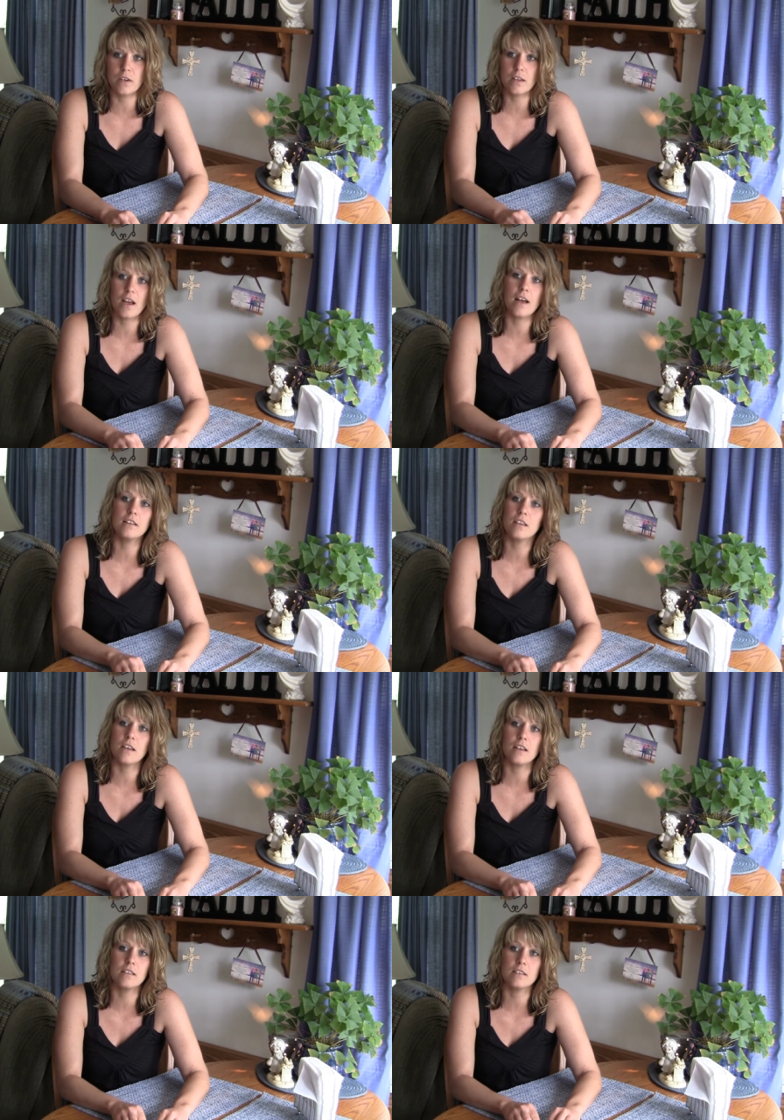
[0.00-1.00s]
it in God's
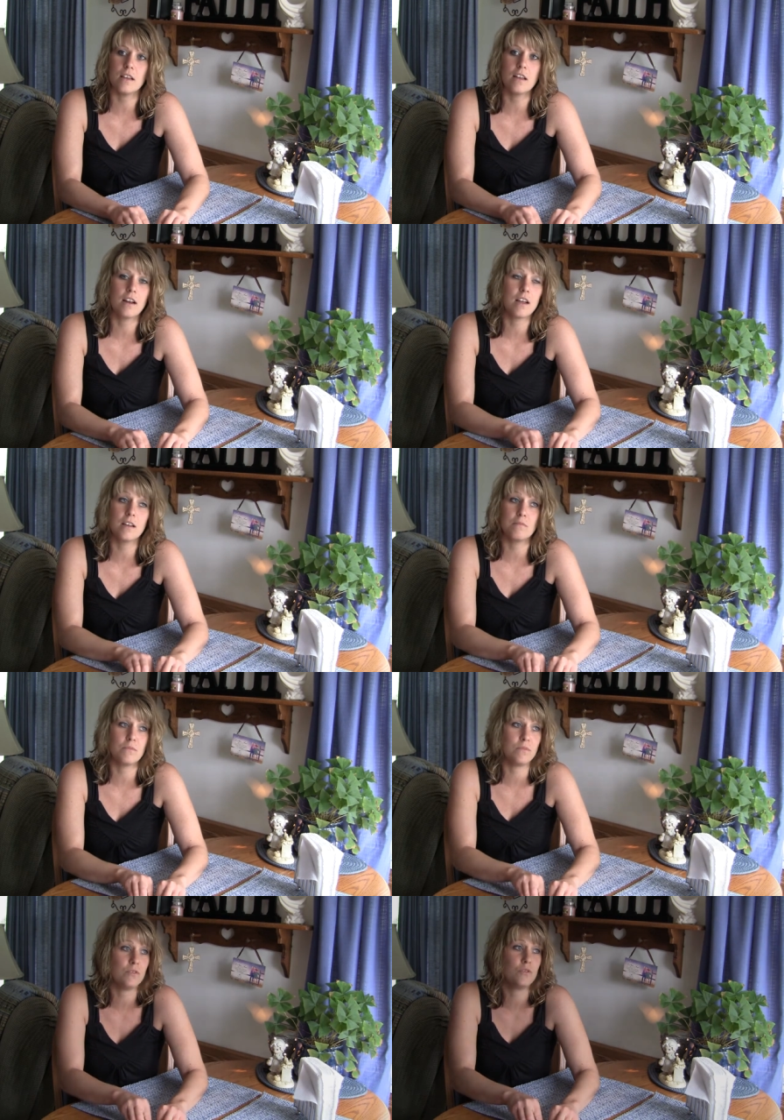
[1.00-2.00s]
hands, and I
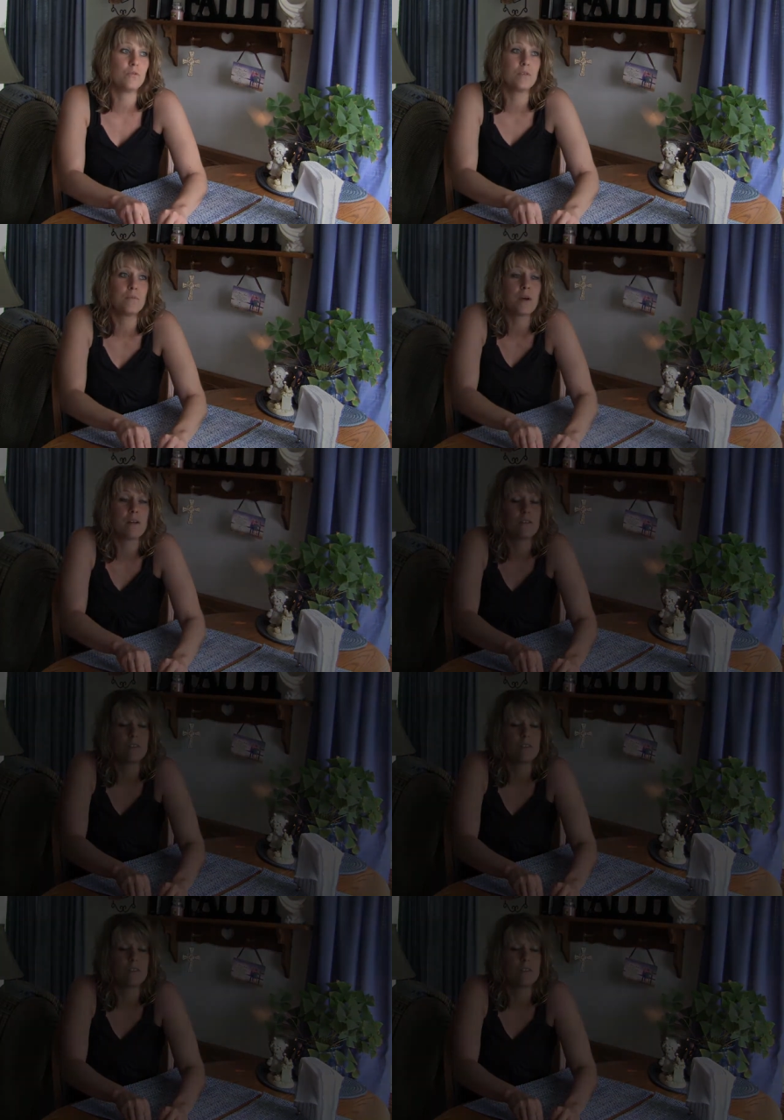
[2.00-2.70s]
am doing better